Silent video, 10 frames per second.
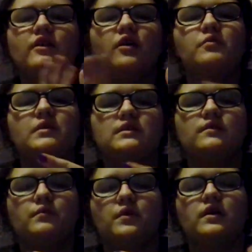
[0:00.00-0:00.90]
what
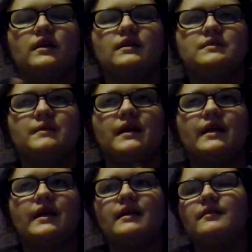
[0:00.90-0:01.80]
the word is, but I
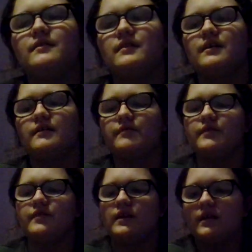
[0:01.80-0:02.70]
can't think of it
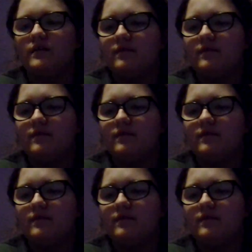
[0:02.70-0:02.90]
right now.